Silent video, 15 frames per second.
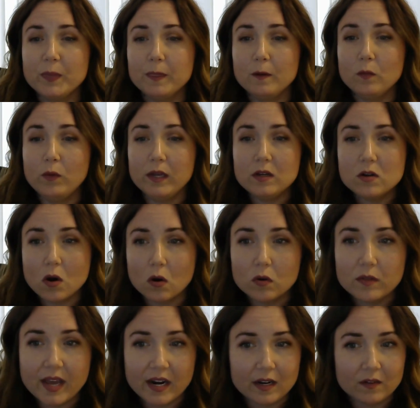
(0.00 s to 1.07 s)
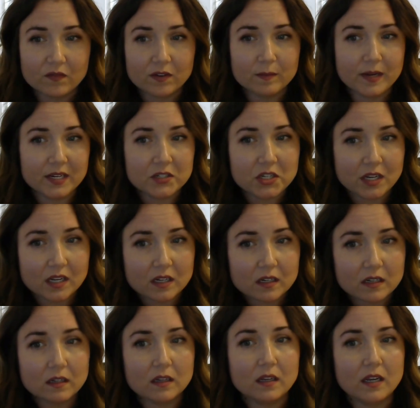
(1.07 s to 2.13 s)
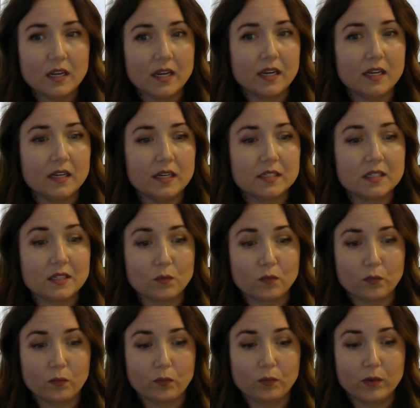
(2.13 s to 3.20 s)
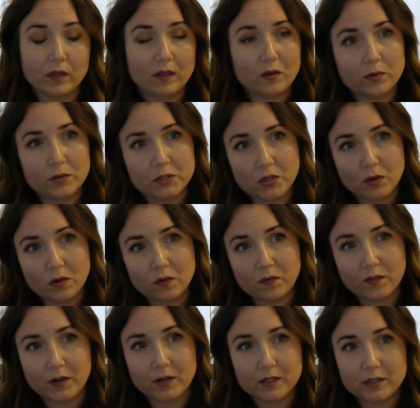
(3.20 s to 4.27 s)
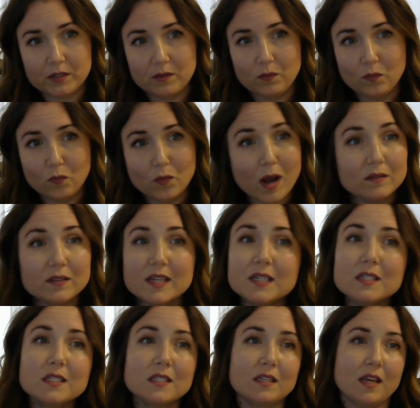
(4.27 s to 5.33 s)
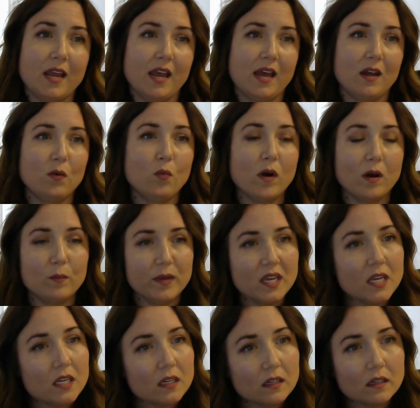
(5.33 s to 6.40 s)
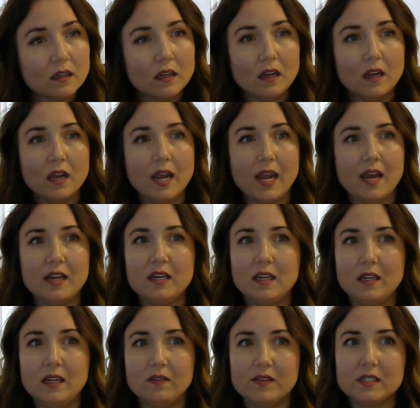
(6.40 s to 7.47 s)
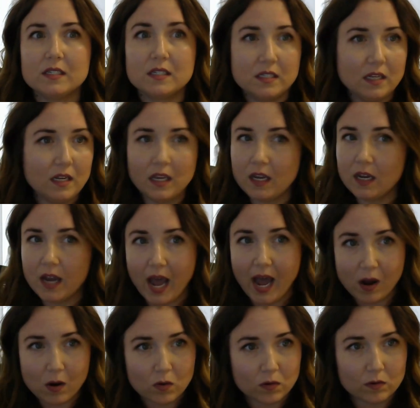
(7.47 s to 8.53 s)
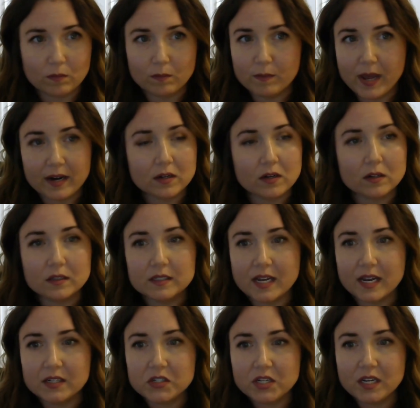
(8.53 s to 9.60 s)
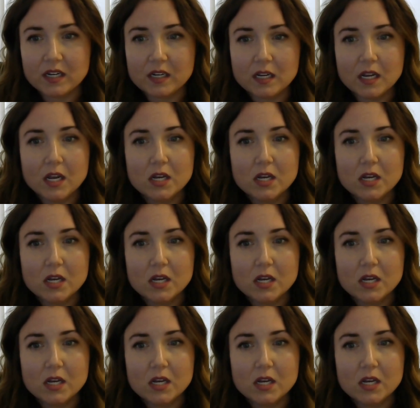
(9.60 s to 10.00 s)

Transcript: We know that information is really crucial for wellness and well-being and even seeking out medical attention.